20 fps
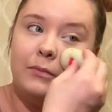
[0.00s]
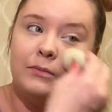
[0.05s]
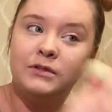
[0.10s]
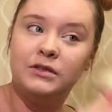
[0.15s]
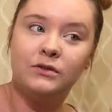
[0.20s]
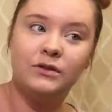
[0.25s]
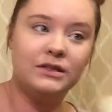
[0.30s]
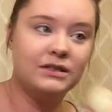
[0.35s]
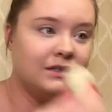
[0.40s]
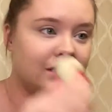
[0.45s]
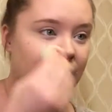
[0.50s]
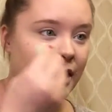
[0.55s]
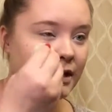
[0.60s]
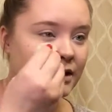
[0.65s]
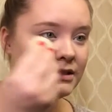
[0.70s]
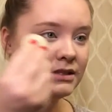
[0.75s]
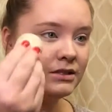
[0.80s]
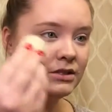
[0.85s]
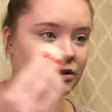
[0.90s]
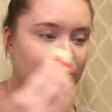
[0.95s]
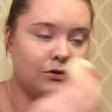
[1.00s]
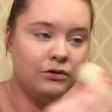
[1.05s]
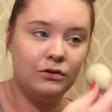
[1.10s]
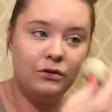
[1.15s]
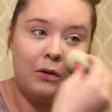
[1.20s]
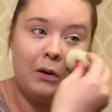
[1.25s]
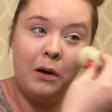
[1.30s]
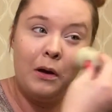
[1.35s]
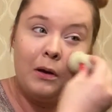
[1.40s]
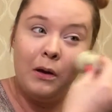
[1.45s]
So it's nice
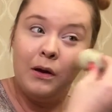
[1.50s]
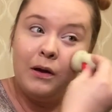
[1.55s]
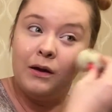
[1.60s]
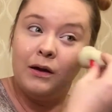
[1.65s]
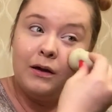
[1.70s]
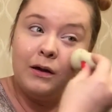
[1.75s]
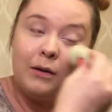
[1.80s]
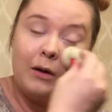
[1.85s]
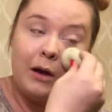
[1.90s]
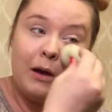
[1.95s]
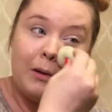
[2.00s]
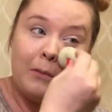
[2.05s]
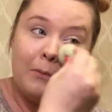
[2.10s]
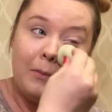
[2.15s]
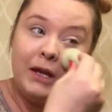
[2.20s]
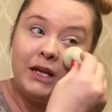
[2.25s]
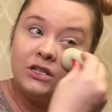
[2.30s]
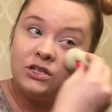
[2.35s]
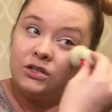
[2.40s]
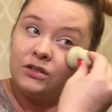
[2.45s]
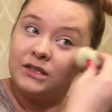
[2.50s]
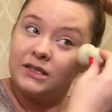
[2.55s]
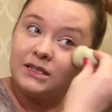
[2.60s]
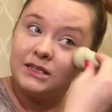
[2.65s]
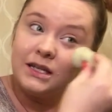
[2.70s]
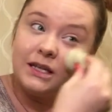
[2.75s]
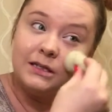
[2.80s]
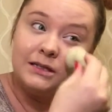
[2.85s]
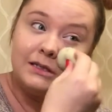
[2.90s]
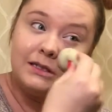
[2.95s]
to make sure the
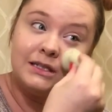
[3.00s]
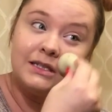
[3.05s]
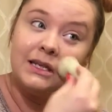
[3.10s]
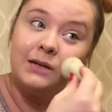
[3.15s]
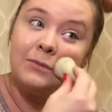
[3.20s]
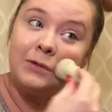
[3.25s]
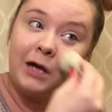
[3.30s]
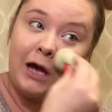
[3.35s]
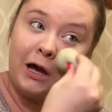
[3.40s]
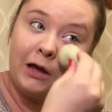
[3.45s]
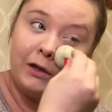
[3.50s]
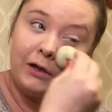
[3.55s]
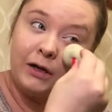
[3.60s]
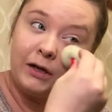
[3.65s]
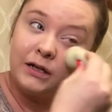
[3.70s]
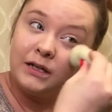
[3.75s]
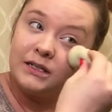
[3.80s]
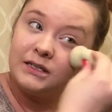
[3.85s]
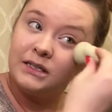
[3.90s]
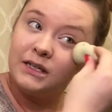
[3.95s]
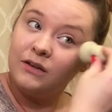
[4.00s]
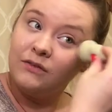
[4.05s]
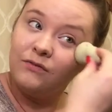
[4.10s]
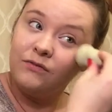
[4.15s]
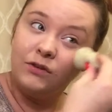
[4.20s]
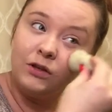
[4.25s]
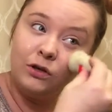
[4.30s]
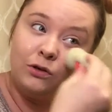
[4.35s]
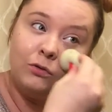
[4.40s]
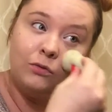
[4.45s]
skin's the same color, because if
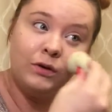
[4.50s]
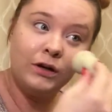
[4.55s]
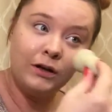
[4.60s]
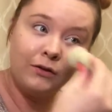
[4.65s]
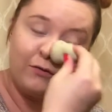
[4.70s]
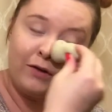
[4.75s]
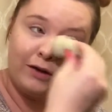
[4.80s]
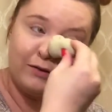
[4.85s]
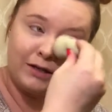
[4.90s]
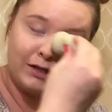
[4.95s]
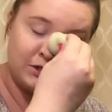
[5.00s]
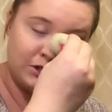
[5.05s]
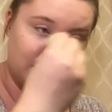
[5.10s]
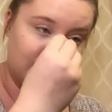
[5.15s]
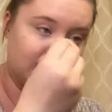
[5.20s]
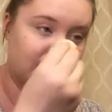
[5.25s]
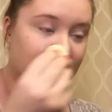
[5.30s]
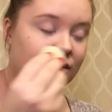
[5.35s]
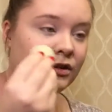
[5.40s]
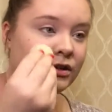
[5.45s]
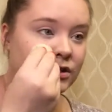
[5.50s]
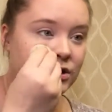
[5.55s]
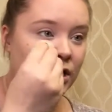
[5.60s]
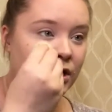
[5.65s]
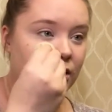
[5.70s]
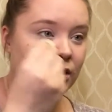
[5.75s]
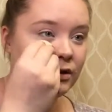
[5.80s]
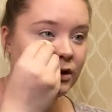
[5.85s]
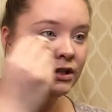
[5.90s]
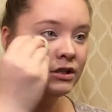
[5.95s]
you wear a foundation that's a little
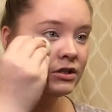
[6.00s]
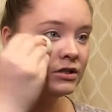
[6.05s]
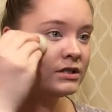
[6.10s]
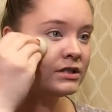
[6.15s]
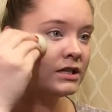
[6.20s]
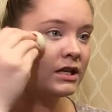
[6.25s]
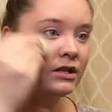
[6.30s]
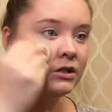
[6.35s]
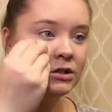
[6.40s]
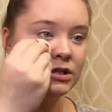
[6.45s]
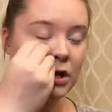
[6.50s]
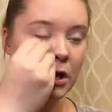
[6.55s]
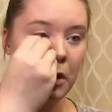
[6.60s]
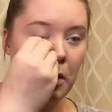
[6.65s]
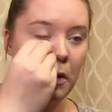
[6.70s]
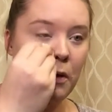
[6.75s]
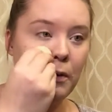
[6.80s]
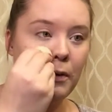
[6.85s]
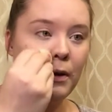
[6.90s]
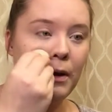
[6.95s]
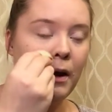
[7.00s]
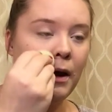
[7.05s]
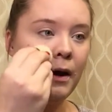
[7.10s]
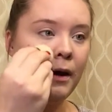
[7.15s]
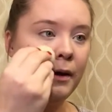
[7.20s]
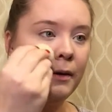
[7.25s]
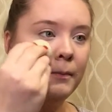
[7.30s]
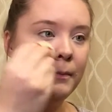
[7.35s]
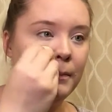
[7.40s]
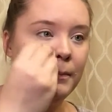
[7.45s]
darker than your skin
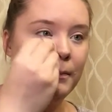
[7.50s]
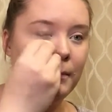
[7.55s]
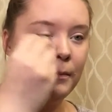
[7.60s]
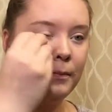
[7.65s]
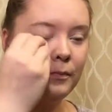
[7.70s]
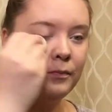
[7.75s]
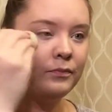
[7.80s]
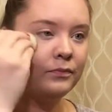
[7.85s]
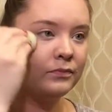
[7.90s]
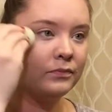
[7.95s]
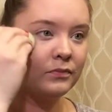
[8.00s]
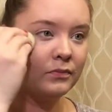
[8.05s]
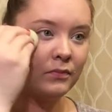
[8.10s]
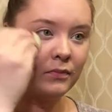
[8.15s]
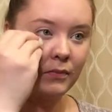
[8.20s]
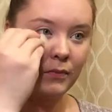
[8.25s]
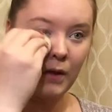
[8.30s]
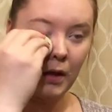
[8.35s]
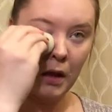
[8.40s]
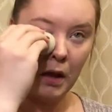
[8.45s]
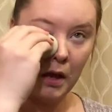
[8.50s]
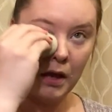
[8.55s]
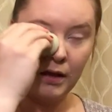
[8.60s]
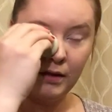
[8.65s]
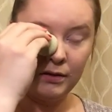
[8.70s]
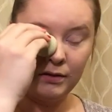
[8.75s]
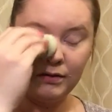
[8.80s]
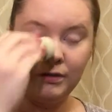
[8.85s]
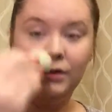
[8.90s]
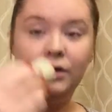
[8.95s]
tone,
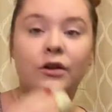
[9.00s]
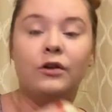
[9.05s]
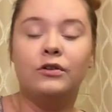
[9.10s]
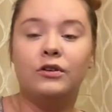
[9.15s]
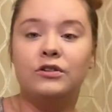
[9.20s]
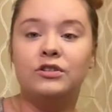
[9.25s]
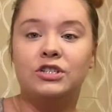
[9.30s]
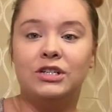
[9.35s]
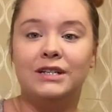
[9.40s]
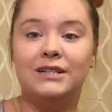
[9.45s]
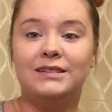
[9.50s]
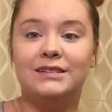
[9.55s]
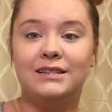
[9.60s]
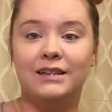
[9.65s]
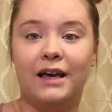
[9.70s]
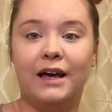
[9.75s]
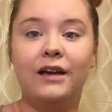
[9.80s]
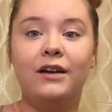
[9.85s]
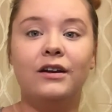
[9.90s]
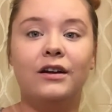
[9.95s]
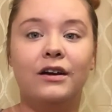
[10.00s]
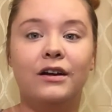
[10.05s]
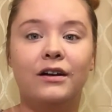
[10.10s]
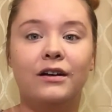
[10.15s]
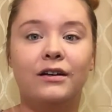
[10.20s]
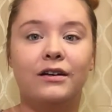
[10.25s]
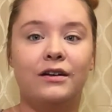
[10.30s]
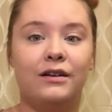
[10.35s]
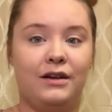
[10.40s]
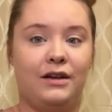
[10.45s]
and you know your chin's
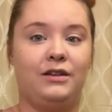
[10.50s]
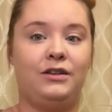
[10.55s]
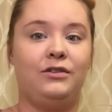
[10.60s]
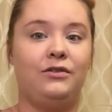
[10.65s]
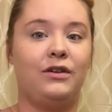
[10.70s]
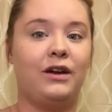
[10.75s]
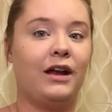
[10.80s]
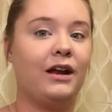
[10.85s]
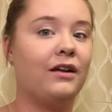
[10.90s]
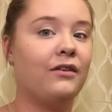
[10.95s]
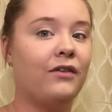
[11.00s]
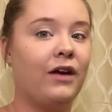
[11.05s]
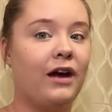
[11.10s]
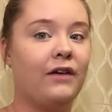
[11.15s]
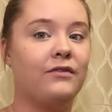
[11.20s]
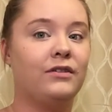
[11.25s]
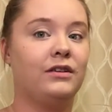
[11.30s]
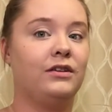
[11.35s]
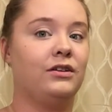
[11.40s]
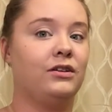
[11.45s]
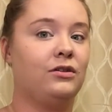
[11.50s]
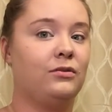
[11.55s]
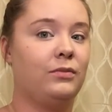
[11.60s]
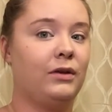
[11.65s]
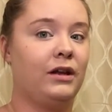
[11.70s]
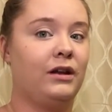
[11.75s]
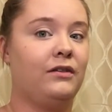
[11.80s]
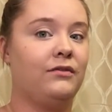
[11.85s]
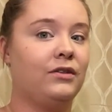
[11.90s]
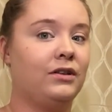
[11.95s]
lighter and you kind of have a little
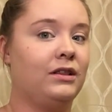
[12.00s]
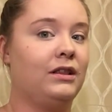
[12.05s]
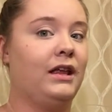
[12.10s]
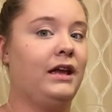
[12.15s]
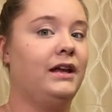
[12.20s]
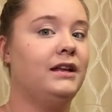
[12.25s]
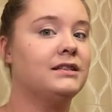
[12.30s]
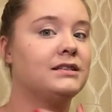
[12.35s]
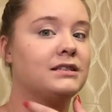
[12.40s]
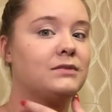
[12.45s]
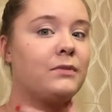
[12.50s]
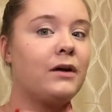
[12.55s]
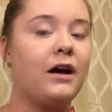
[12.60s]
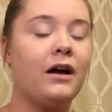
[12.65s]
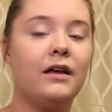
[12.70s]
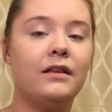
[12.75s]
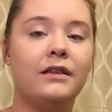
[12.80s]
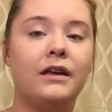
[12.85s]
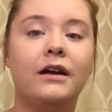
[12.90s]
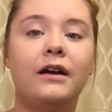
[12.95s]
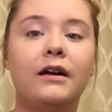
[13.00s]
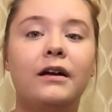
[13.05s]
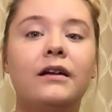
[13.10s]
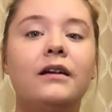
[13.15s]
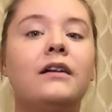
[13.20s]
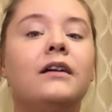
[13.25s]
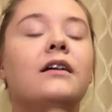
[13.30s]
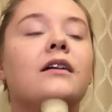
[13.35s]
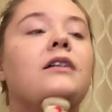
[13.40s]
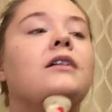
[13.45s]
bit of a light spot
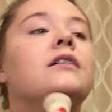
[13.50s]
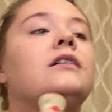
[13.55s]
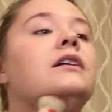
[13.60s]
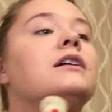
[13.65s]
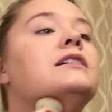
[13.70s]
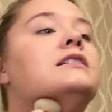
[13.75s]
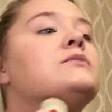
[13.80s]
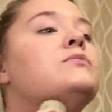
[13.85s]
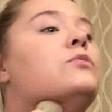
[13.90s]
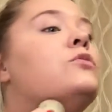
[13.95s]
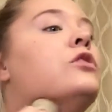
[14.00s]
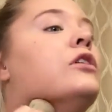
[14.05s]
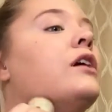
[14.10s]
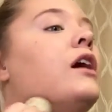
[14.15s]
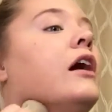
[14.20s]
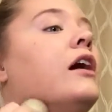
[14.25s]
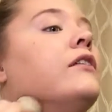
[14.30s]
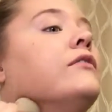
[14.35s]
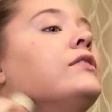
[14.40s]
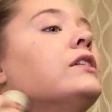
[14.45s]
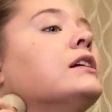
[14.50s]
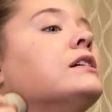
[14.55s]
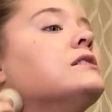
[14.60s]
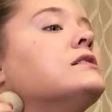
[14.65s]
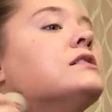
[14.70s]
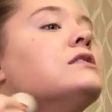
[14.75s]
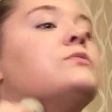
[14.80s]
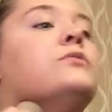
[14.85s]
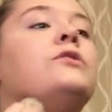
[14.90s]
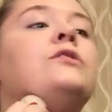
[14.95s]
there, it's more
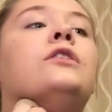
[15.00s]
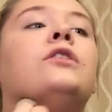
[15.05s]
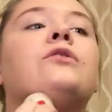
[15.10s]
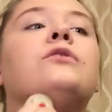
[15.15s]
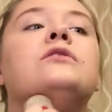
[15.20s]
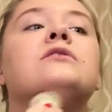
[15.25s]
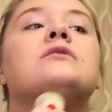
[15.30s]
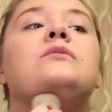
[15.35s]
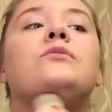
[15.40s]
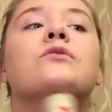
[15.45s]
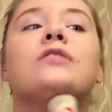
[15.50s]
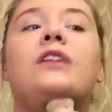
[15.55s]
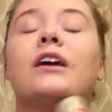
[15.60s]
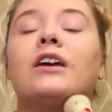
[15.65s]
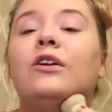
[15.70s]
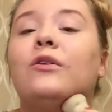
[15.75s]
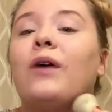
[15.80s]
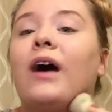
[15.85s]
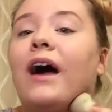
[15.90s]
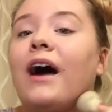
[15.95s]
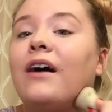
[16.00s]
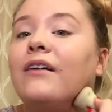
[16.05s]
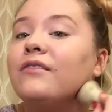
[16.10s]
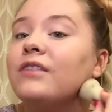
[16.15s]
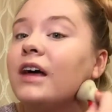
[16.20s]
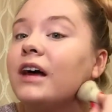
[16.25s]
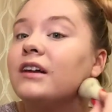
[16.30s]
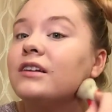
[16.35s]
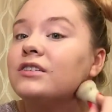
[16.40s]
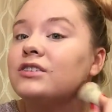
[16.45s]
obvious, it's more noticeable that you have
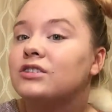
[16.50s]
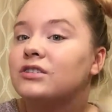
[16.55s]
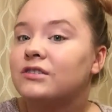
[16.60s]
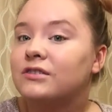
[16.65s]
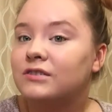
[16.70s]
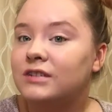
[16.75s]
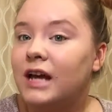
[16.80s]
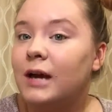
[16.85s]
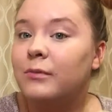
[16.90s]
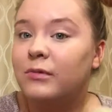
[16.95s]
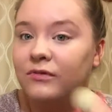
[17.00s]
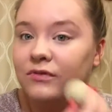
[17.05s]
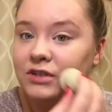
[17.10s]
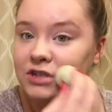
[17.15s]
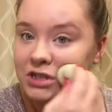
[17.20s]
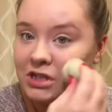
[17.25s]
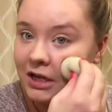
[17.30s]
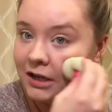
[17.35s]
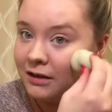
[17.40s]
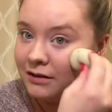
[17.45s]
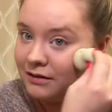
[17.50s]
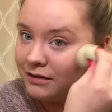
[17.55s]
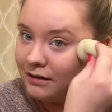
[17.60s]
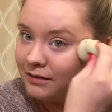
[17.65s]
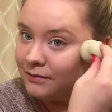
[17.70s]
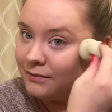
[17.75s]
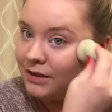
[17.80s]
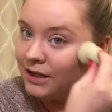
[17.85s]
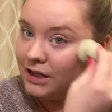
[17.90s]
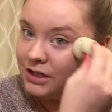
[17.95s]
that type of a chin
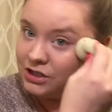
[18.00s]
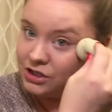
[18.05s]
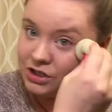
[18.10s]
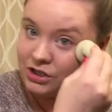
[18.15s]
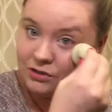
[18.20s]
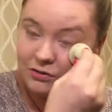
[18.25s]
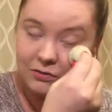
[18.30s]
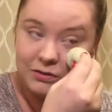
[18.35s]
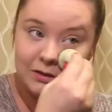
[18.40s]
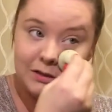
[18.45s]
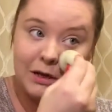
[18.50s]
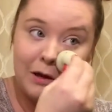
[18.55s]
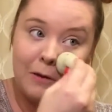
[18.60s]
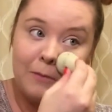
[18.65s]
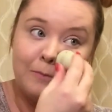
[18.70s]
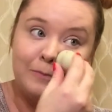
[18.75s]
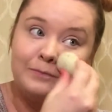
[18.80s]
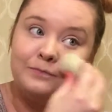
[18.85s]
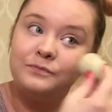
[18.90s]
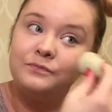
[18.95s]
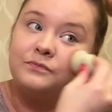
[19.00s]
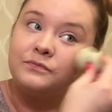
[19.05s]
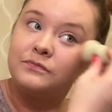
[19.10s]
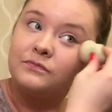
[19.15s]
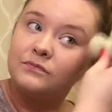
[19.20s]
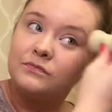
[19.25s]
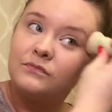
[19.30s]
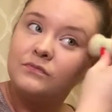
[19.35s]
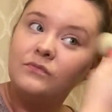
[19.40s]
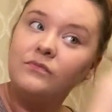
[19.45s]
issue. So
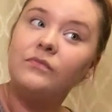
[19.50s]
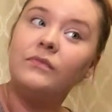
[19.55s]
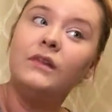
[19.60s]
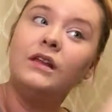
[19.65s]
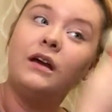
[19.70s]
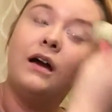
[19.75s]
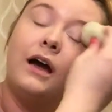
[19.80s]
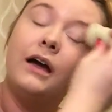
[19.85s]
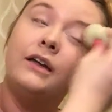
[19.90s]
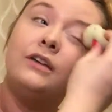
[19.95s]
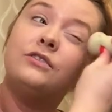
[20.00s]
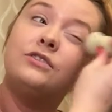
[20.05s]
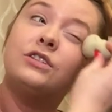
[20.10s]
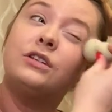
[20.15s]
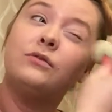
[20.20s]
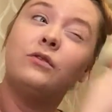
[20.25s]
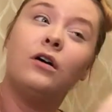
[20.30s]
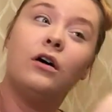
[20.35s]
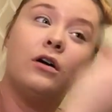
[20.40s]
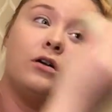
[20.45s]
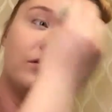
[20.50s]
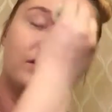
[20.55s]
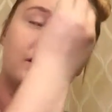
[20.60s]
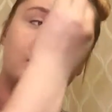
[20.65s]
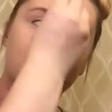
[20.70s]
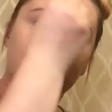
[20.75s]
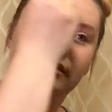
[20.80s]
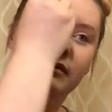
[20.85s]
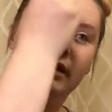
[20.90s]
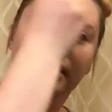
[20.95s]
I usually will always
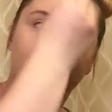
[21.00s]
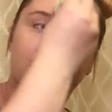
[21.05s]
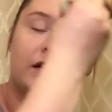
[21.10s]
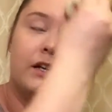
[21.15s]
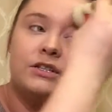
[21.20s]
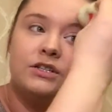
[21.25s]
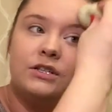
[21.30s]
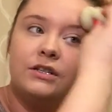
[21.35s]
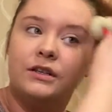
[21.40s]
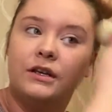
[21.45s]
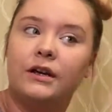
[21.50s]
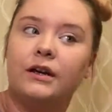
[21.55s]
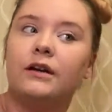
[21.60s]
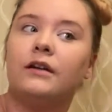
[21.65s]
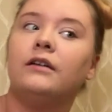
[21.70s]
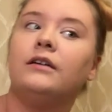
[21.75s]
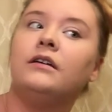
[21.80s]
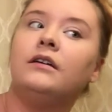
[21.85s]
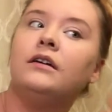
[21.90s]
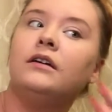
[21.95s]
put foundation there.